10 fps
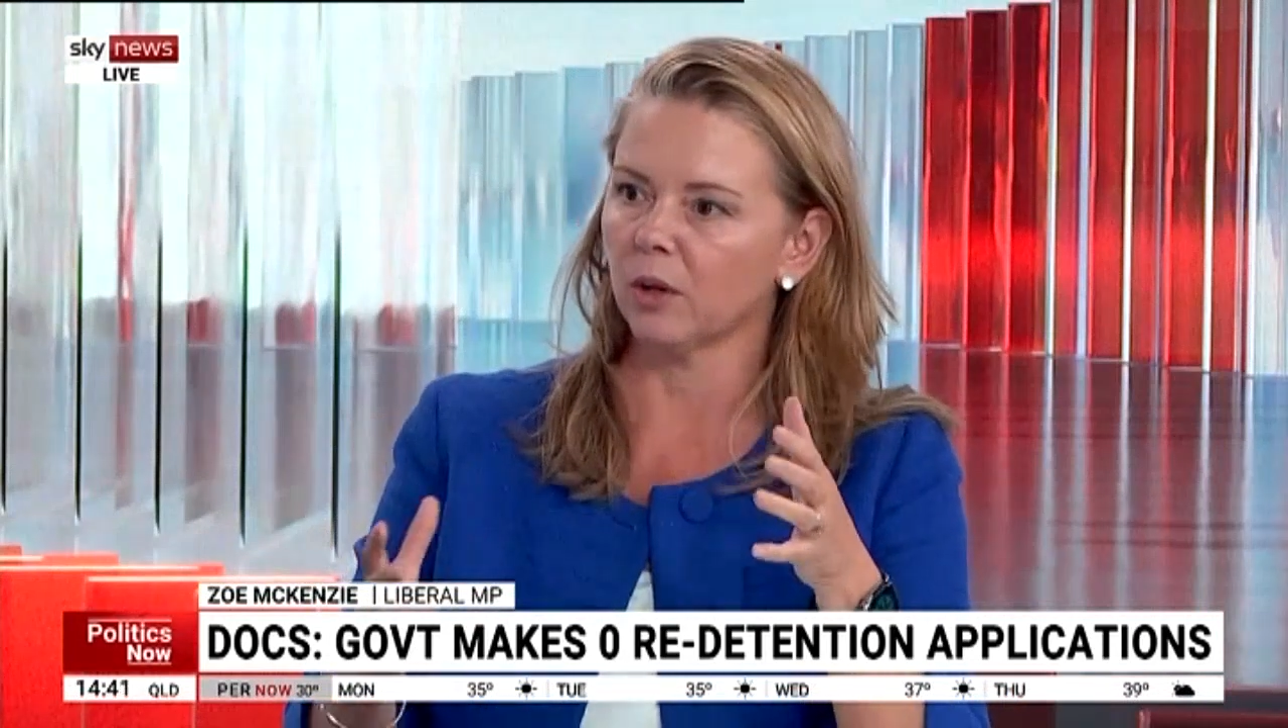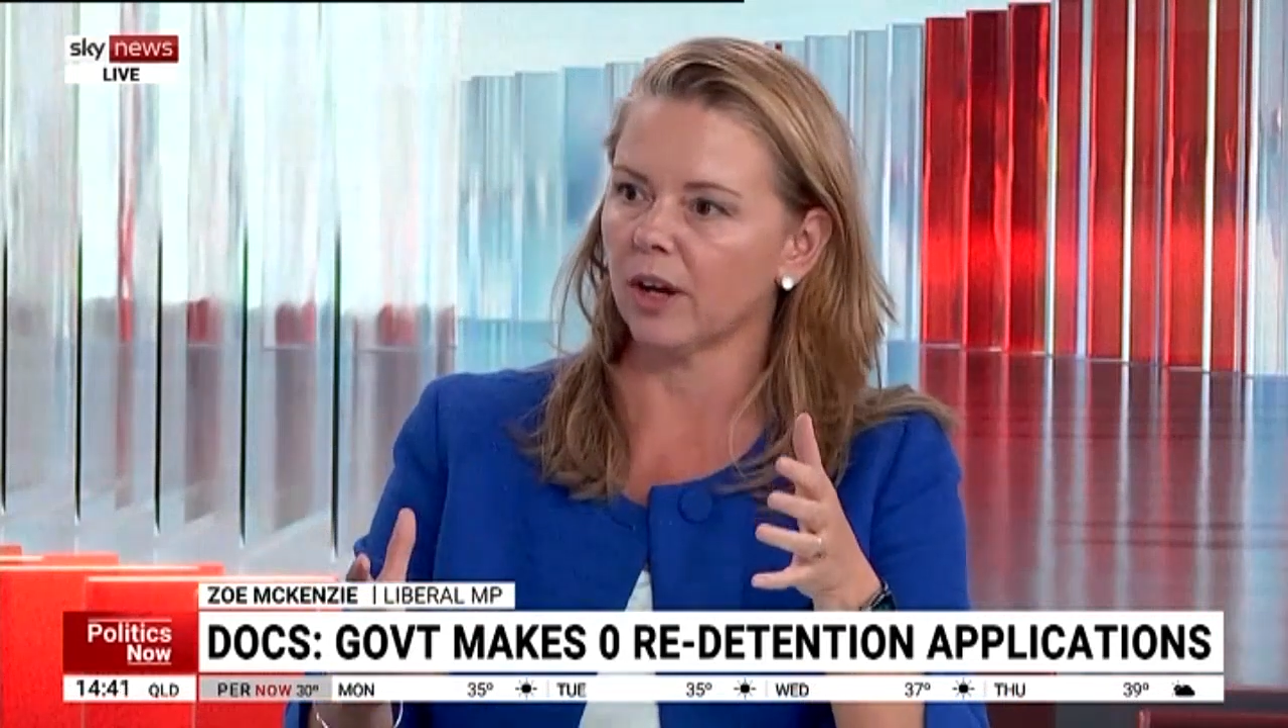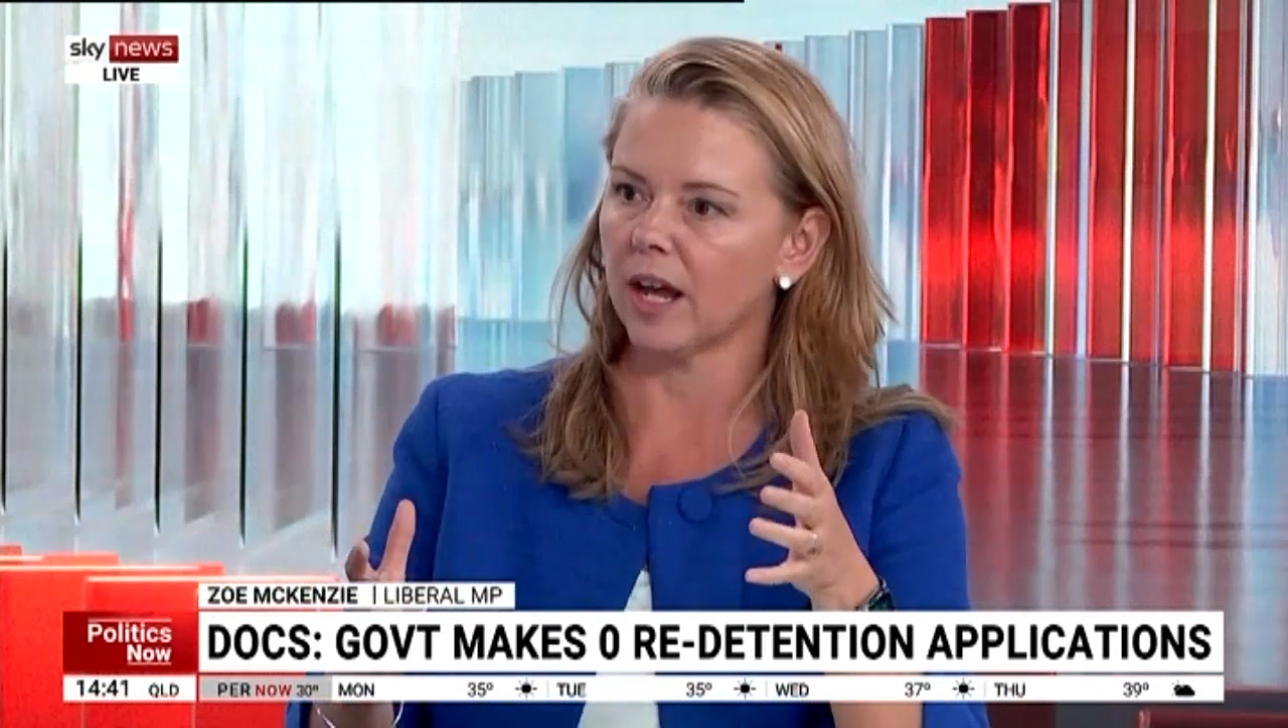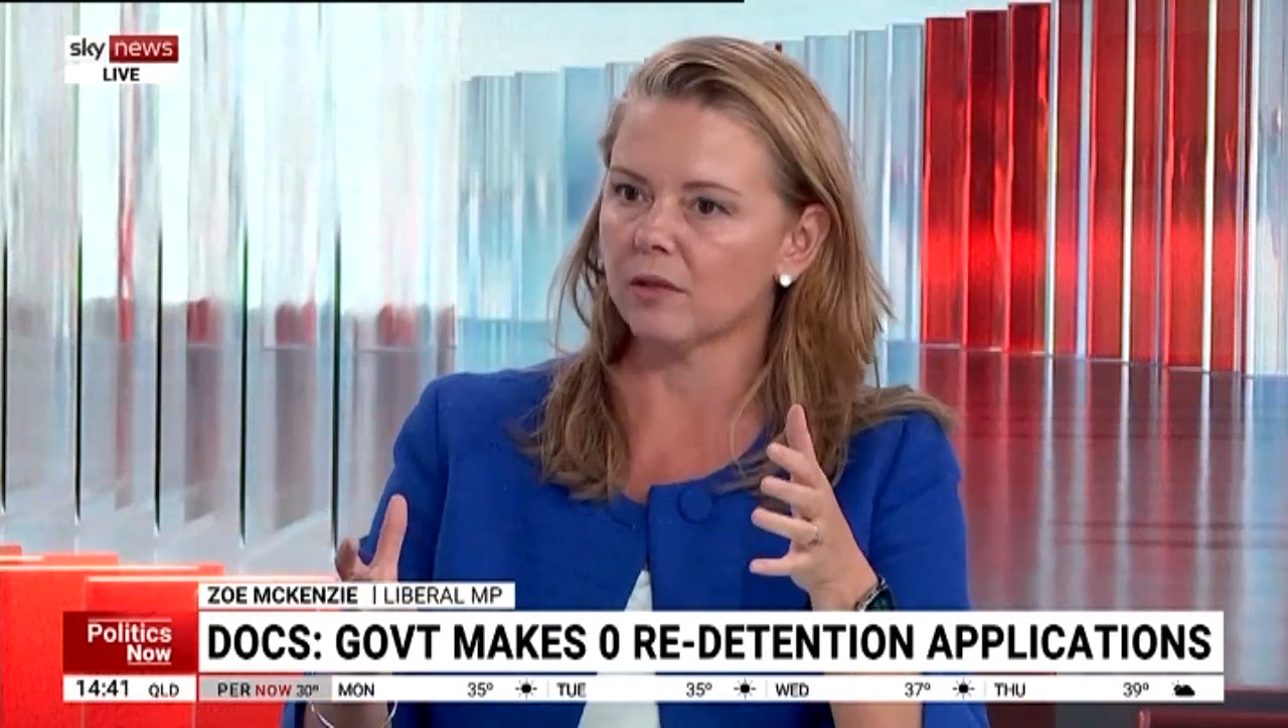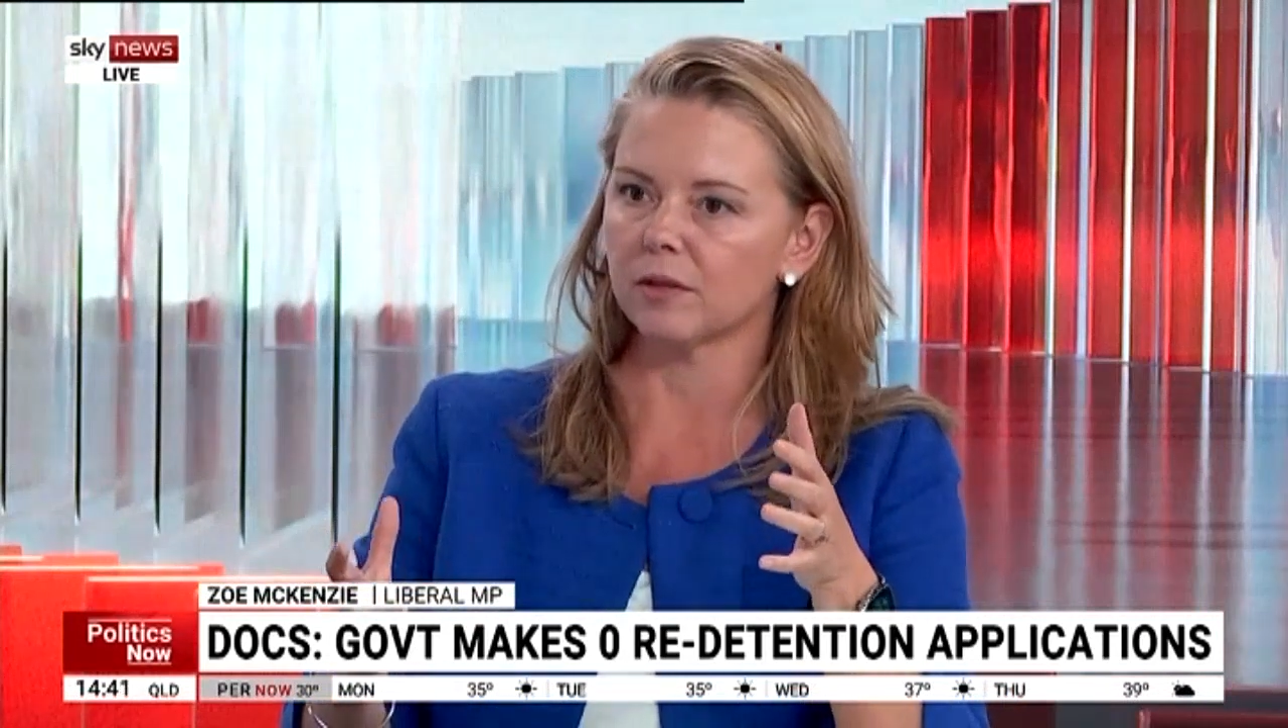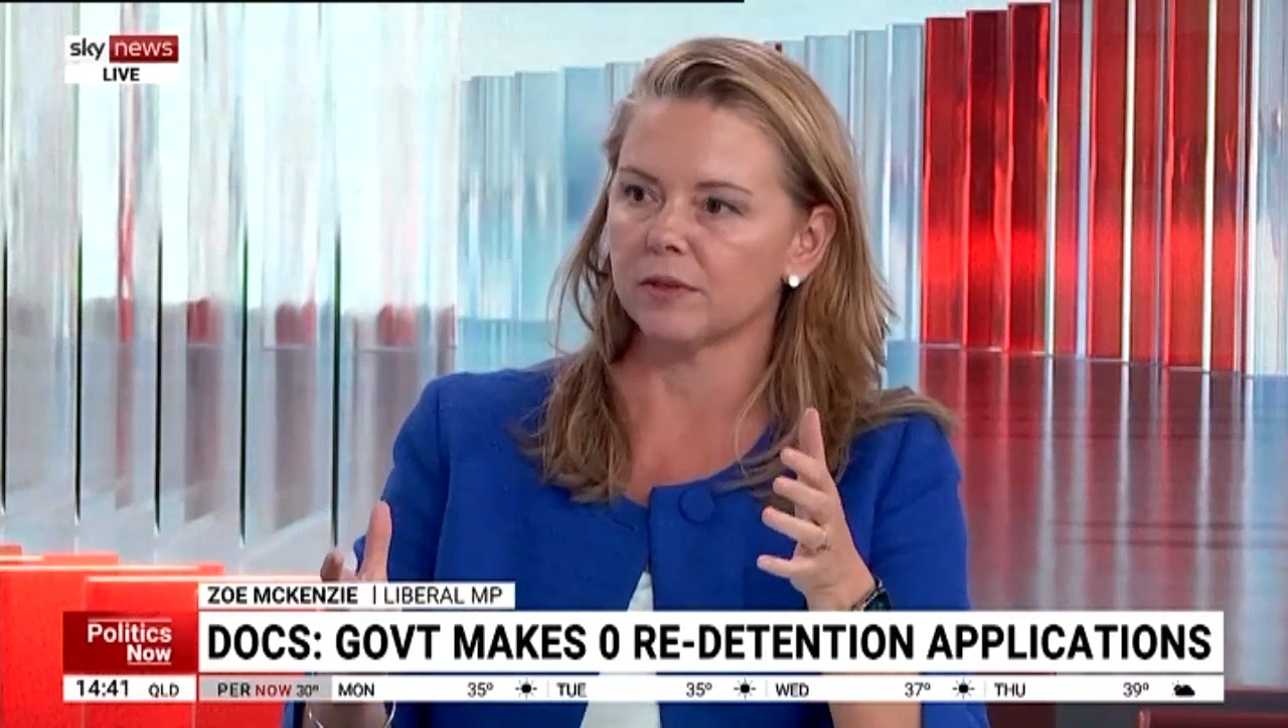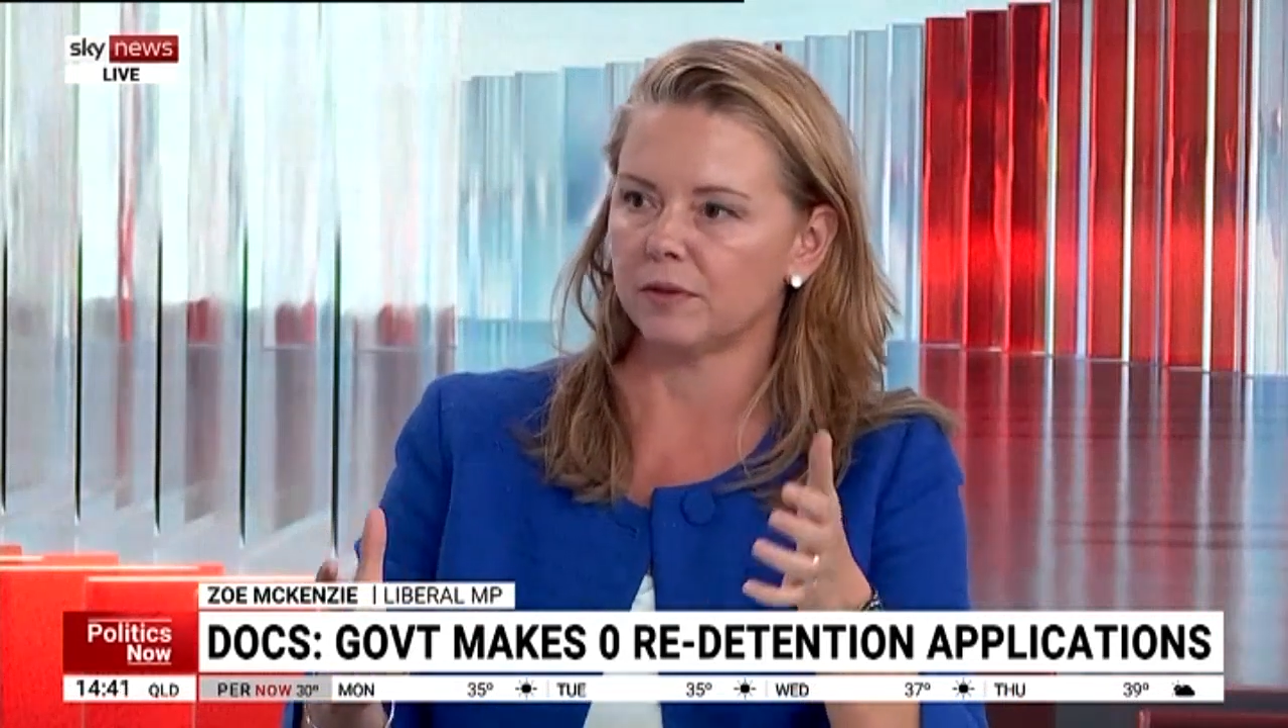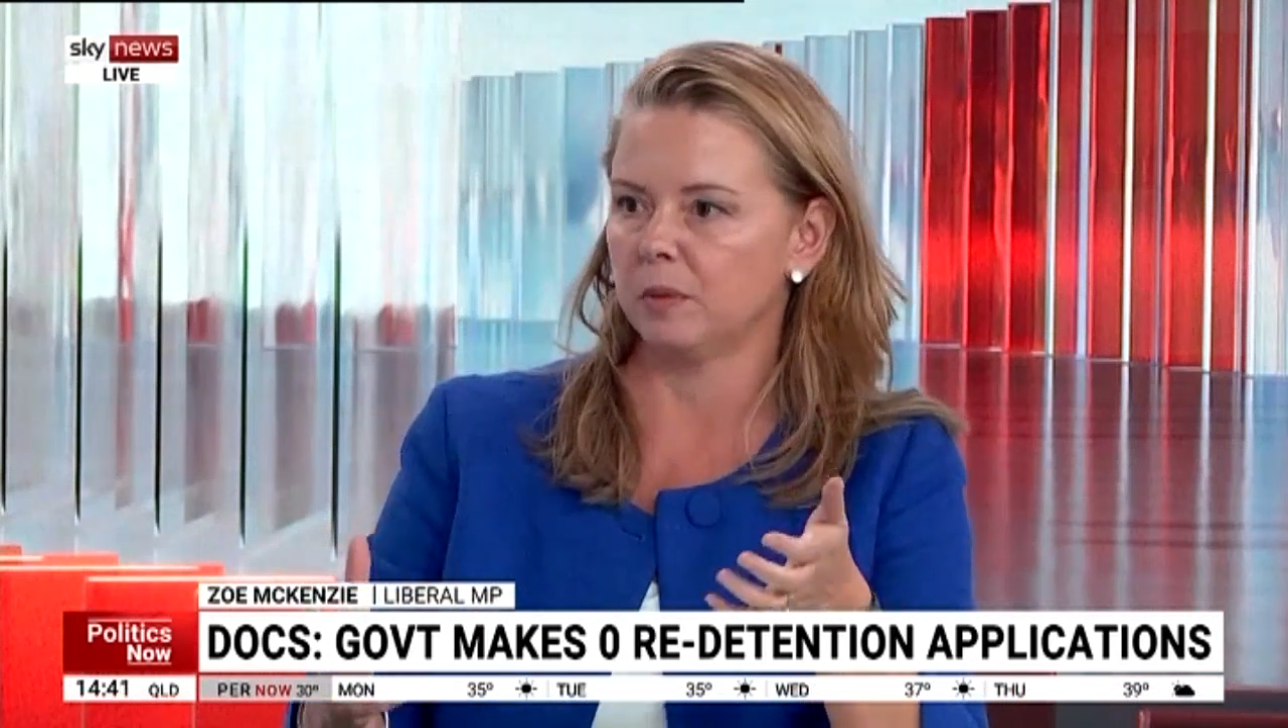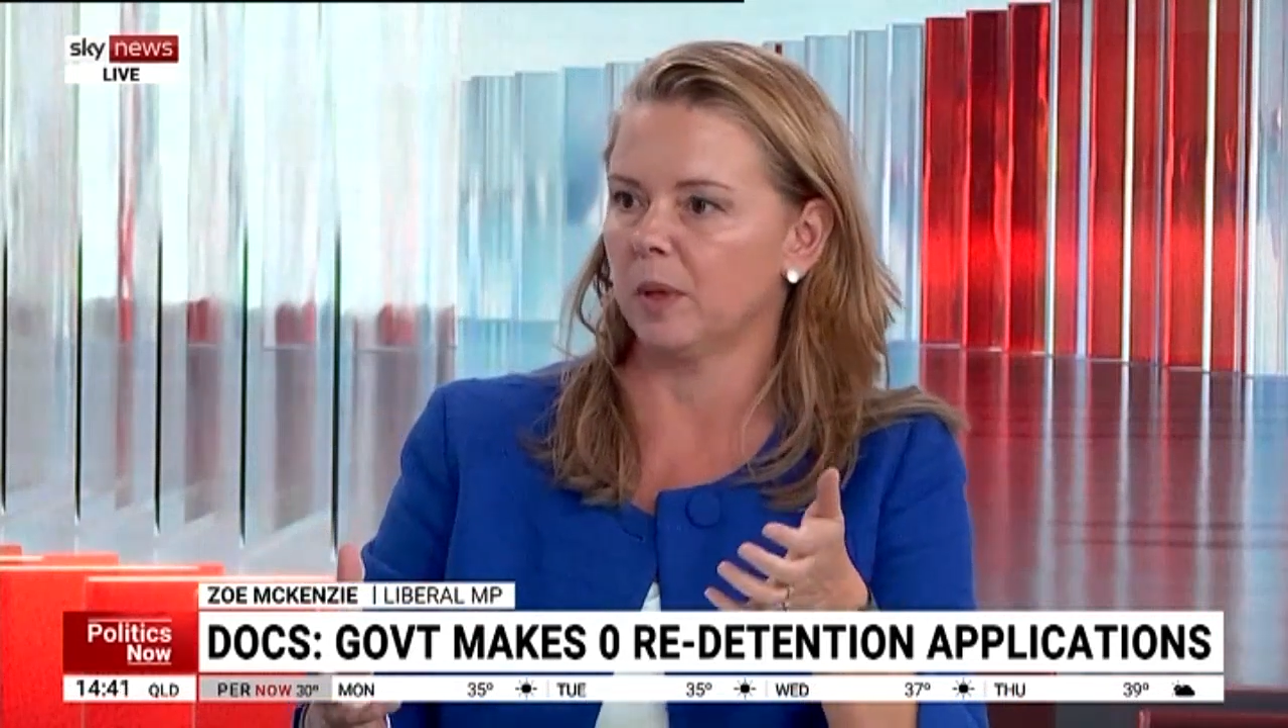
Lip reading: we've got 150